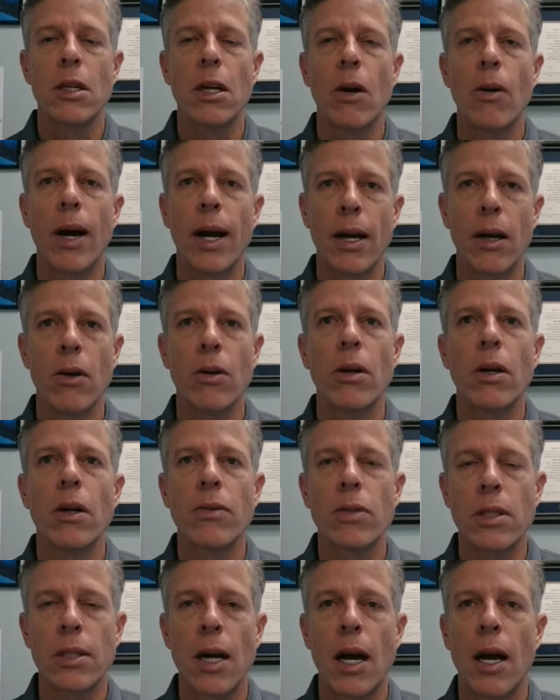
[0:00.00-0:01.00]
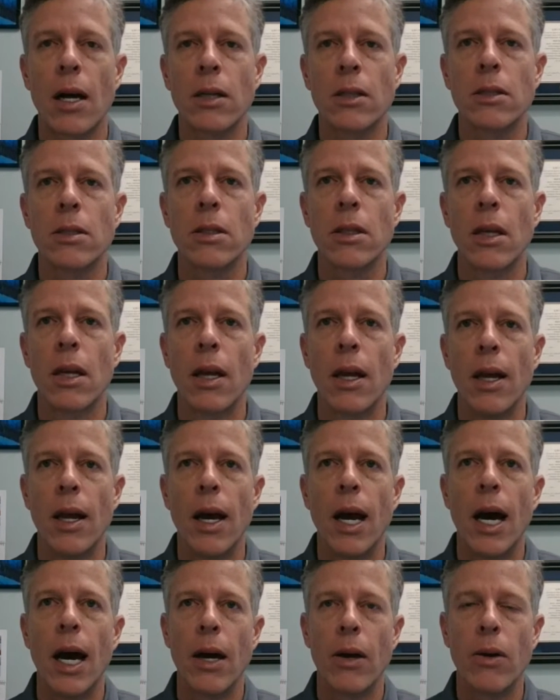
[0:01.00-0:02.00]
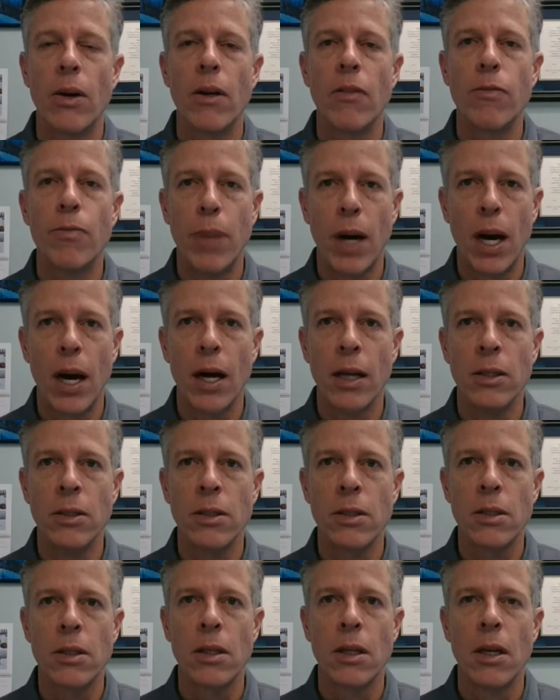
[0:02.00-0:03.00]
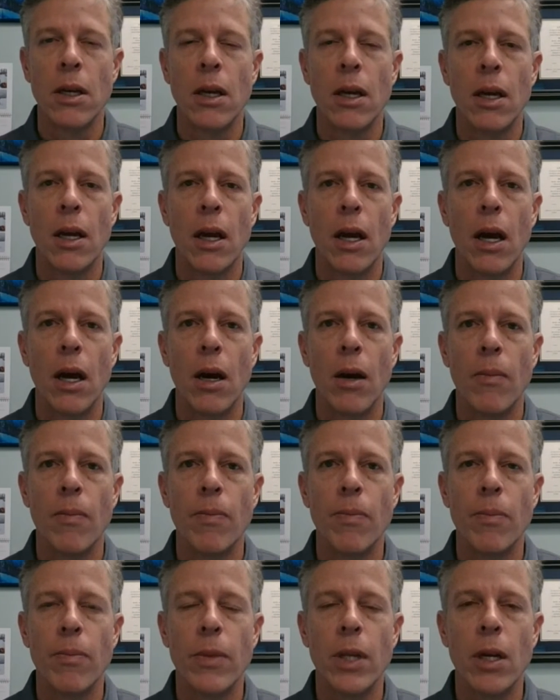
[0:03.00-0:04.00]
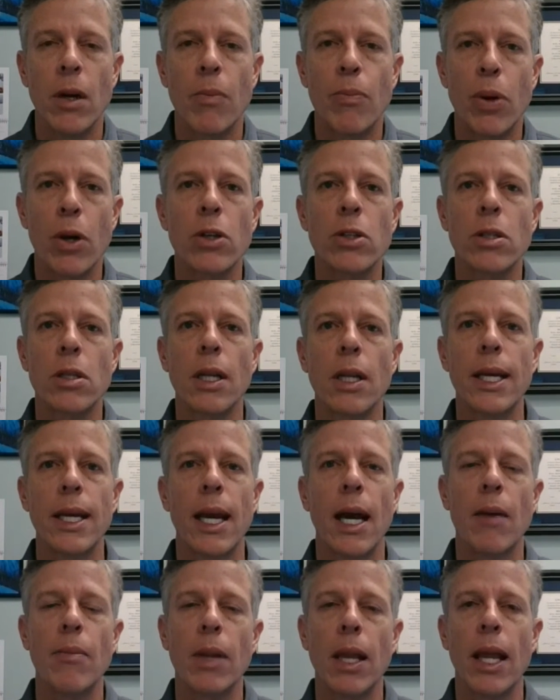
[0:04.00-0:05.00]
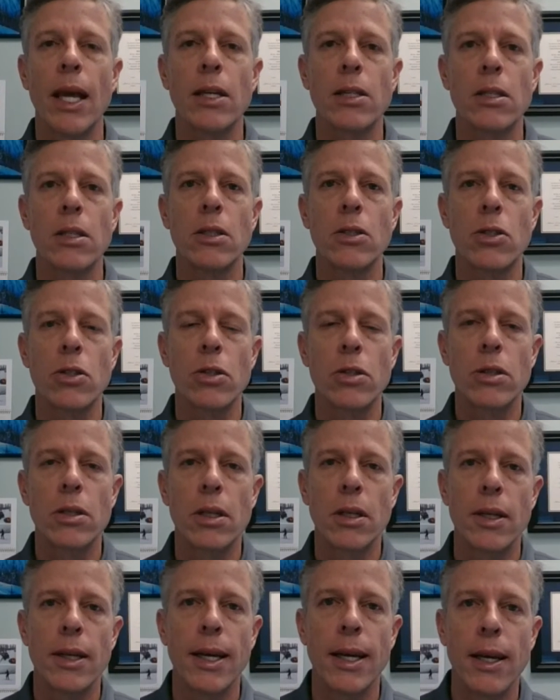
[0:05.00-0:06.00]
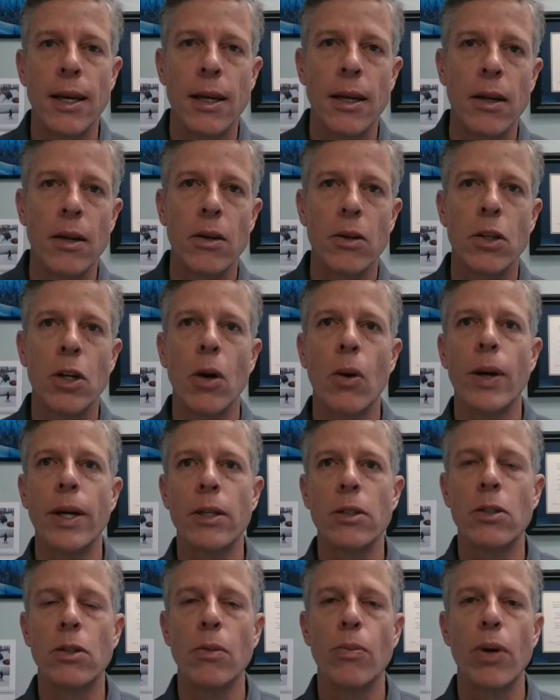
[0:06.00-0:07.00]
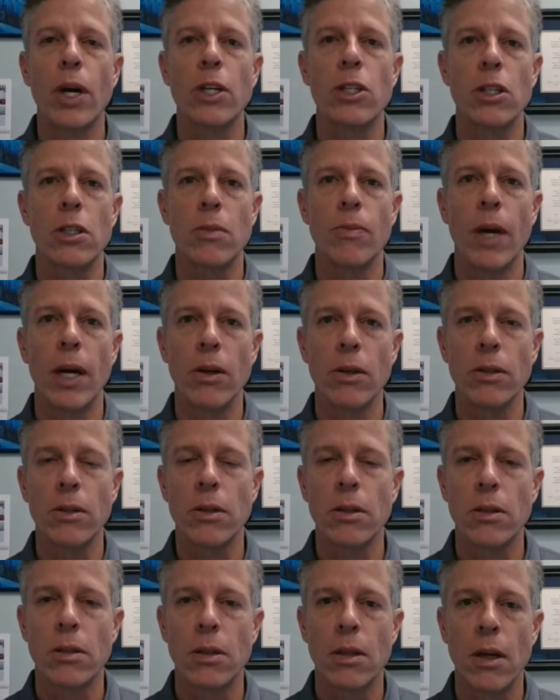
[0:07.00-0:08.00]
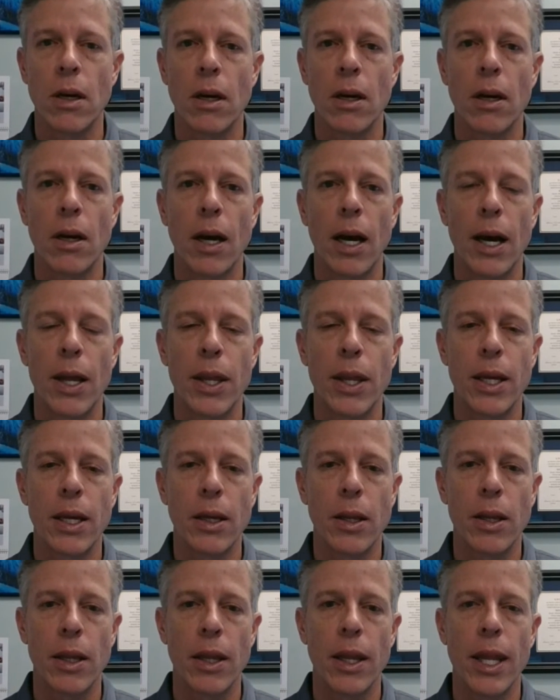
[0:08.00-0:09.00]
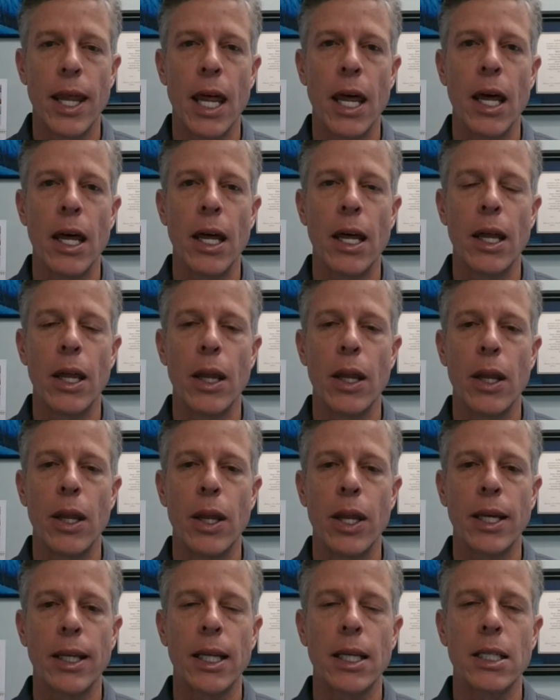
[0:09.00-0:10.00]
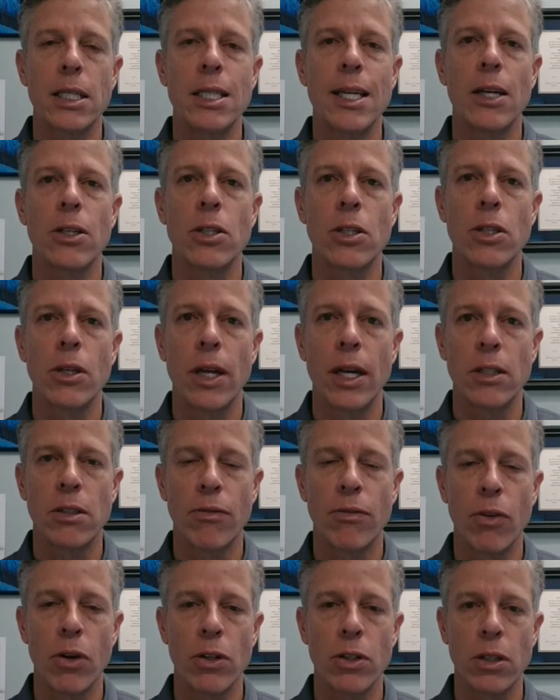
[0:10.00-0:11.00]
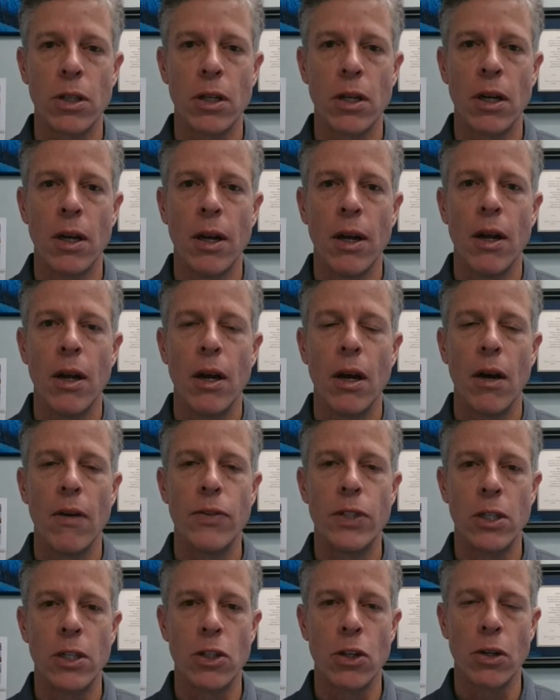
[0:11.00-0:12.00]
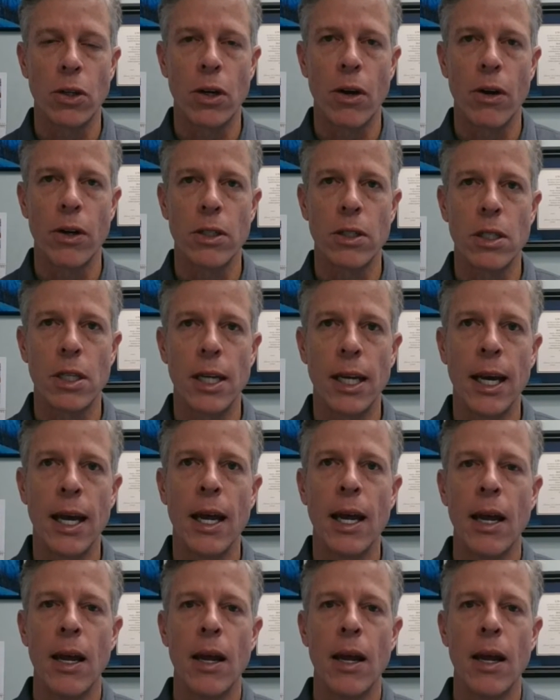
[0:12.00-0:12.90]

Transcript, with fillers: you know, I own enough stocks, I own enough bonds. Um, you know, personally, I'm less interested in going to precious metals. Uh, I think that the think that's yesterday's version of digital currency.